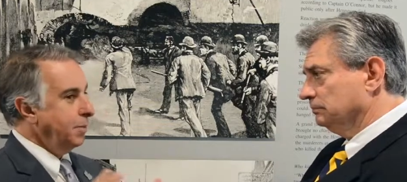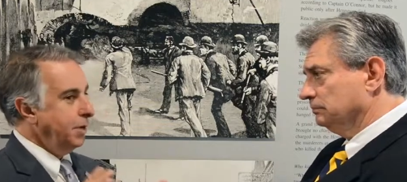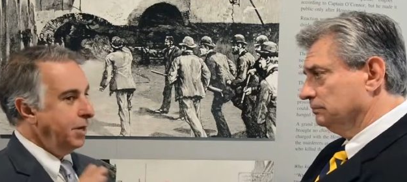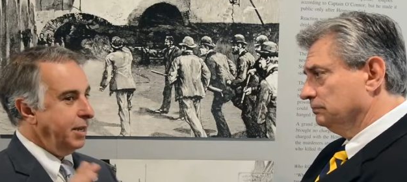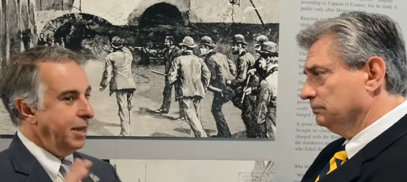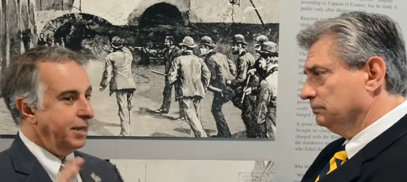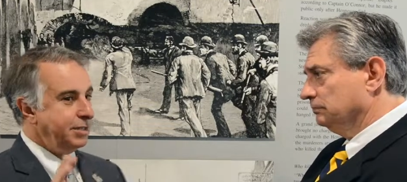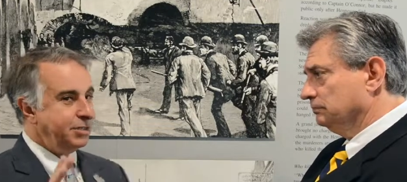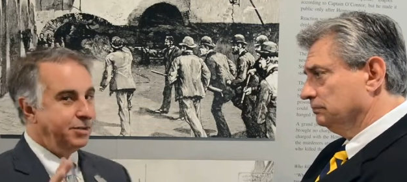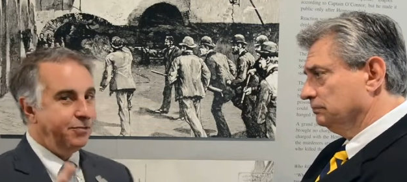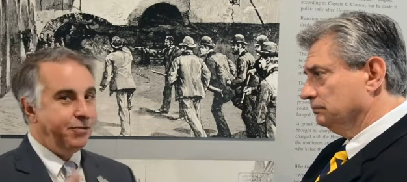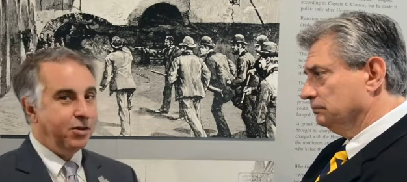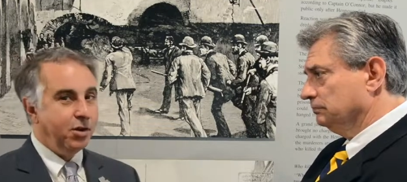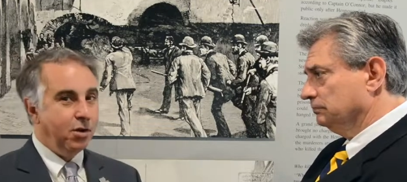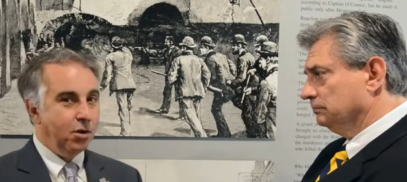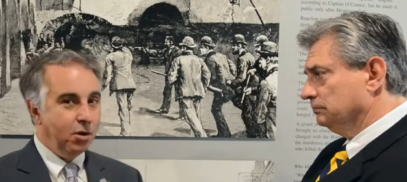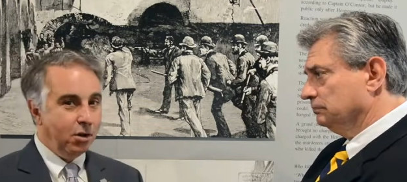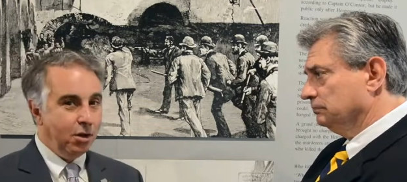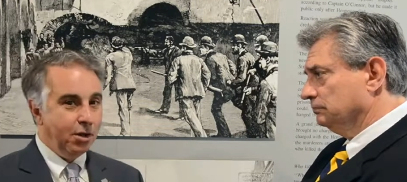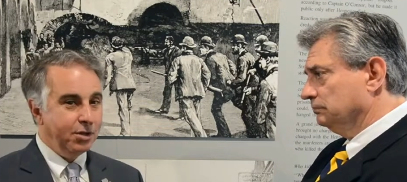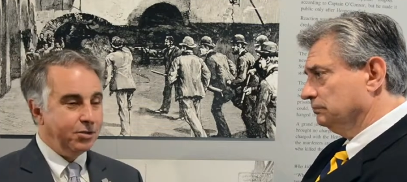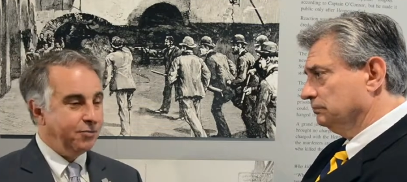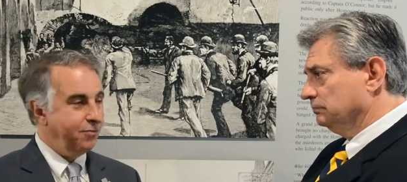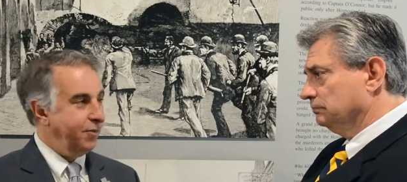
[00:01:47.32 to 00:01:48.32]
Speaker 1: But actually, if you go
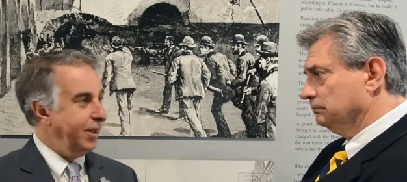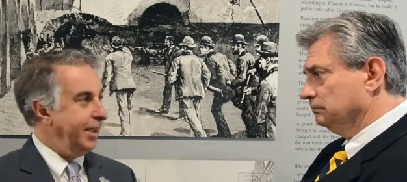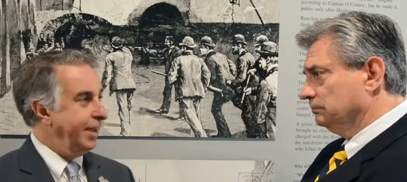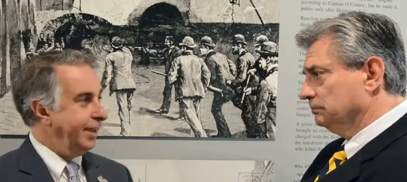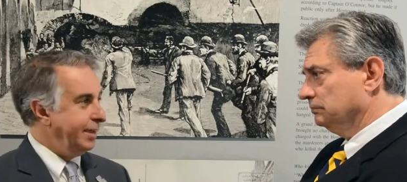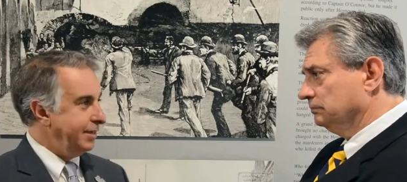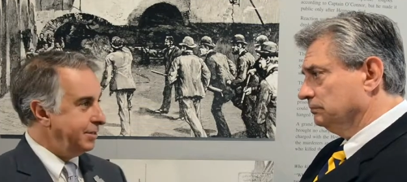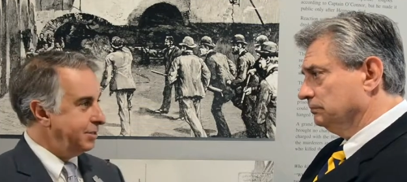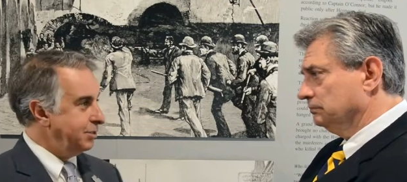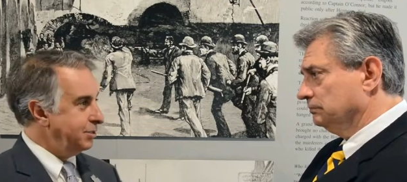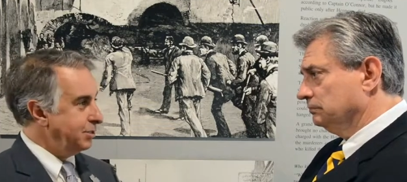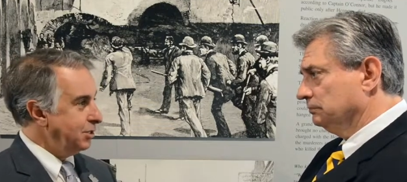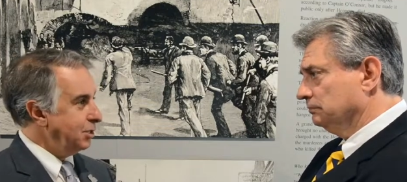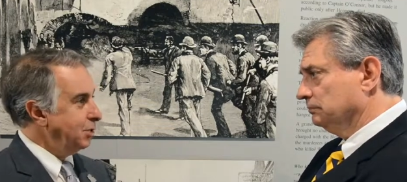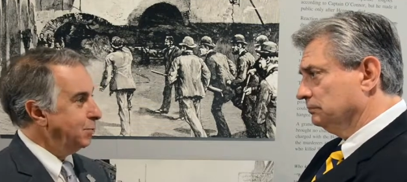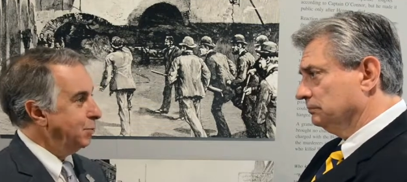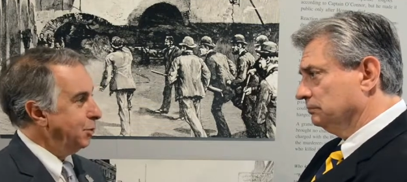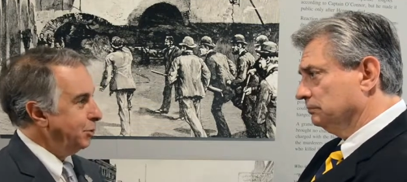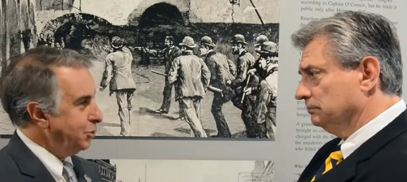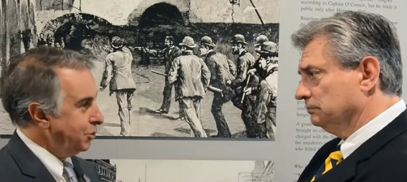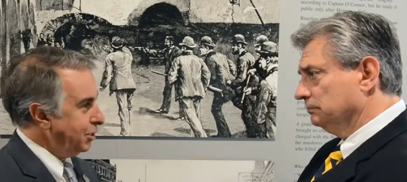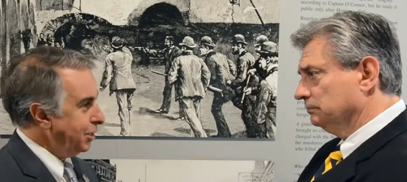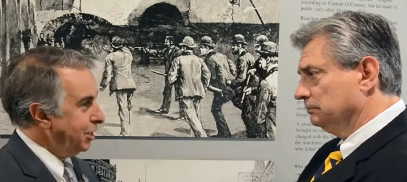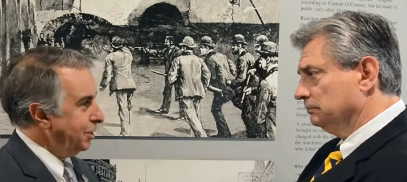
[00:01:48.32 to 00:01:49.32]
to Las Vegas, it's in a
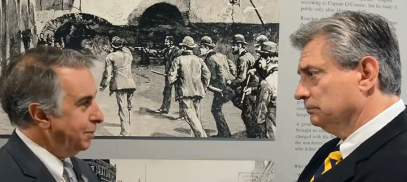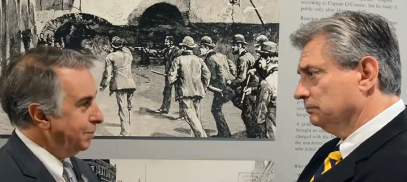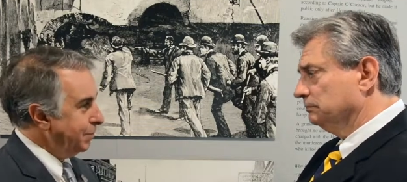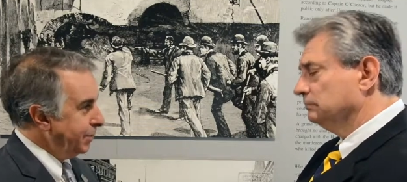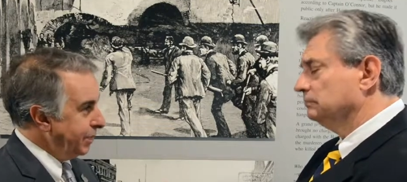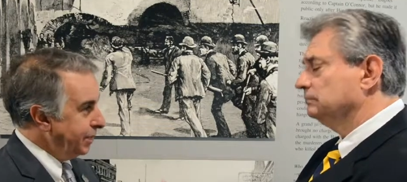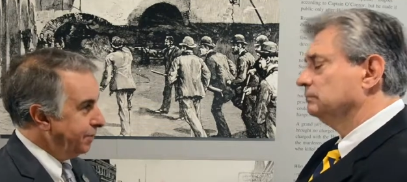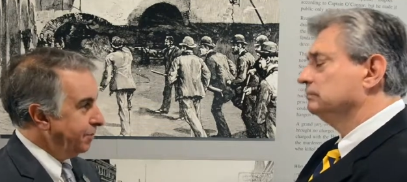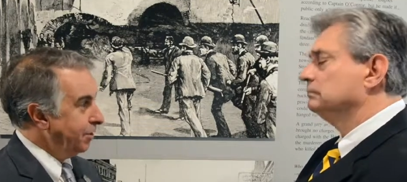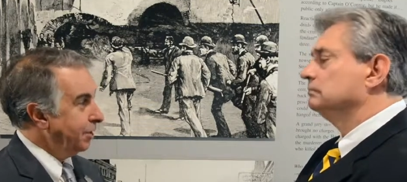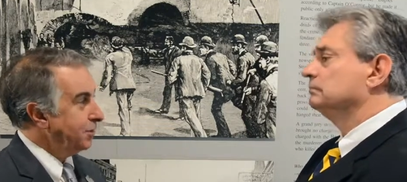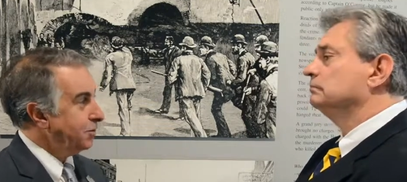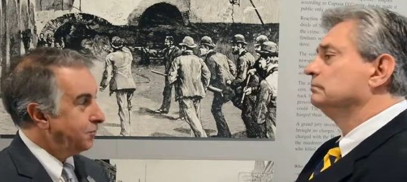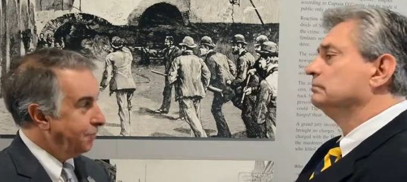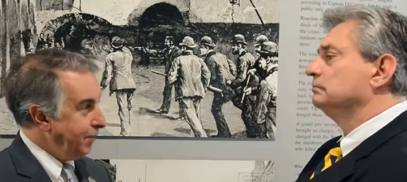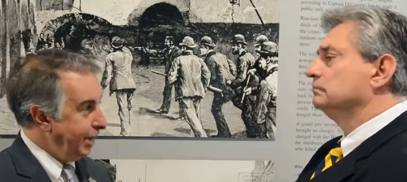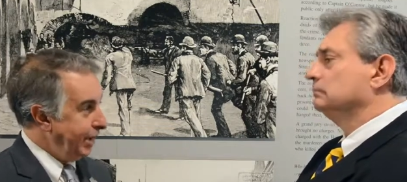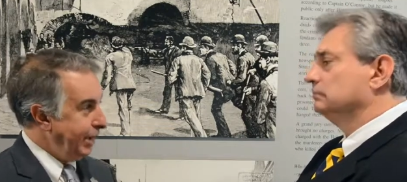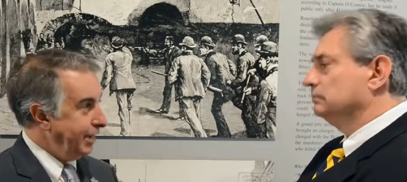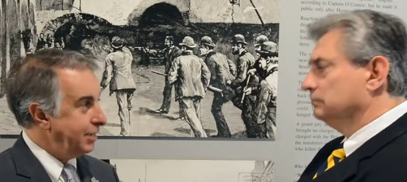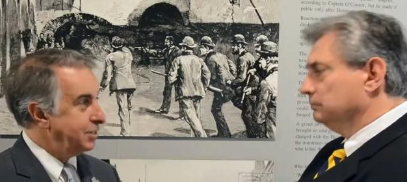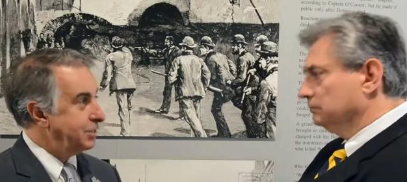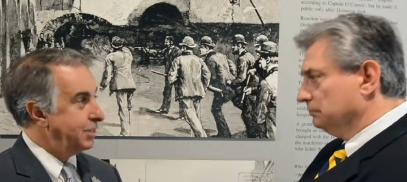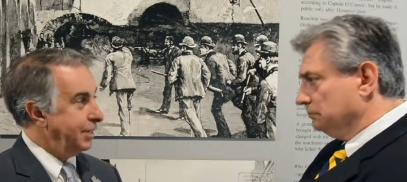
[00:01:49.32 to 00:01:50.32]
museum in Las
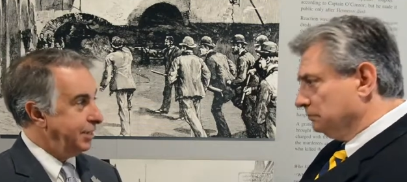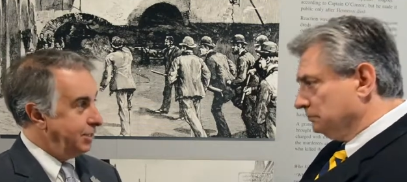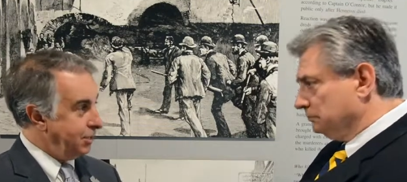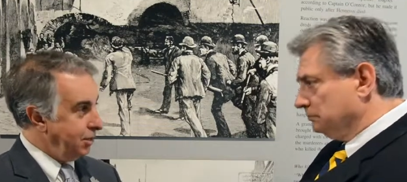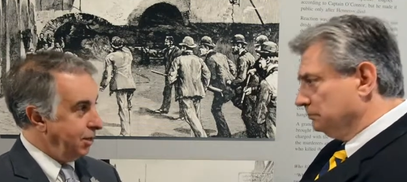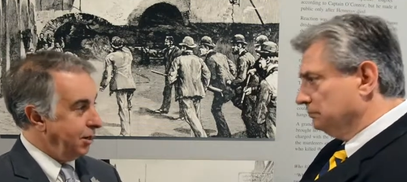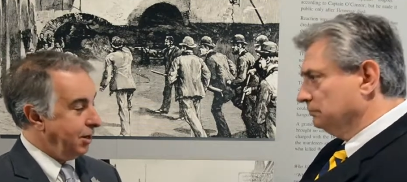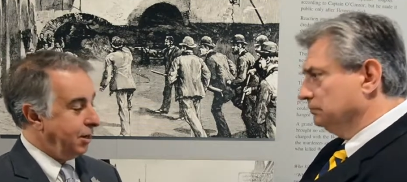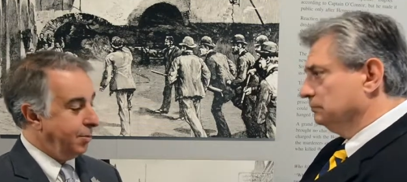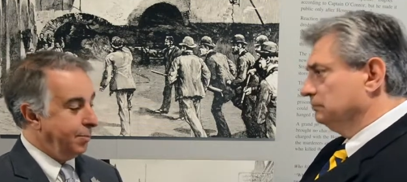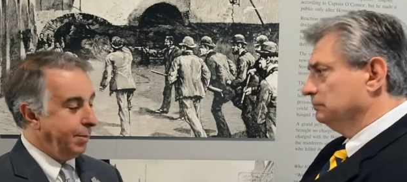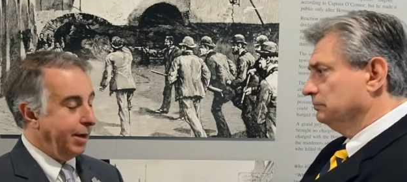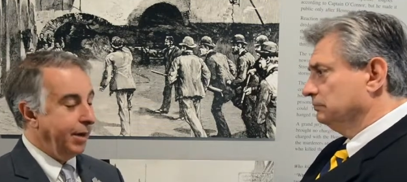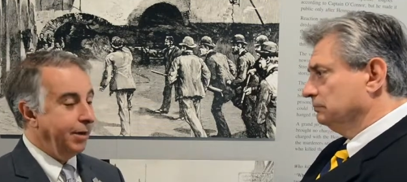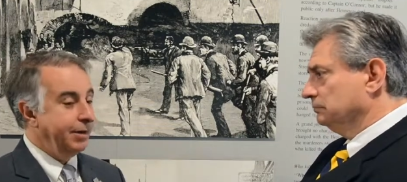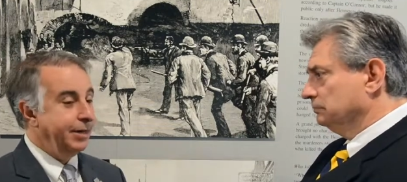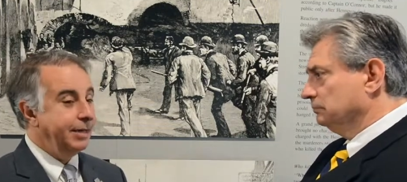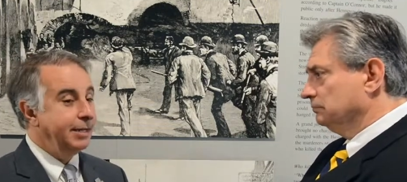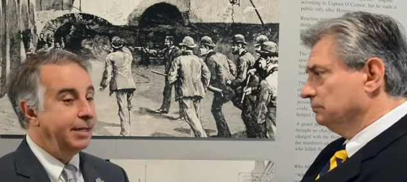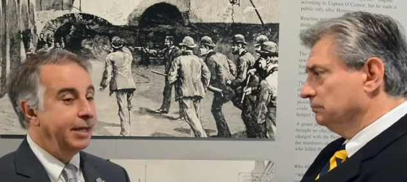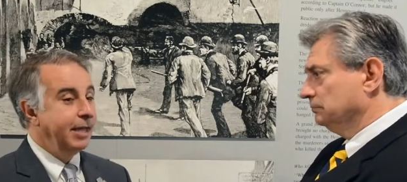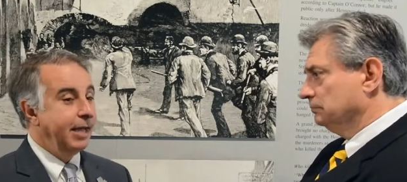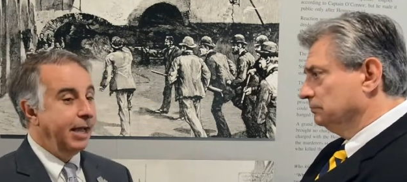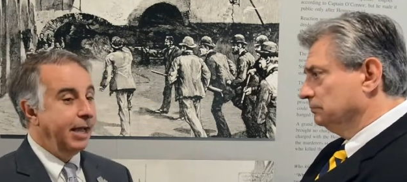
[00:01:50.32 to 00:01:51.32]
Vegas, they talk about it.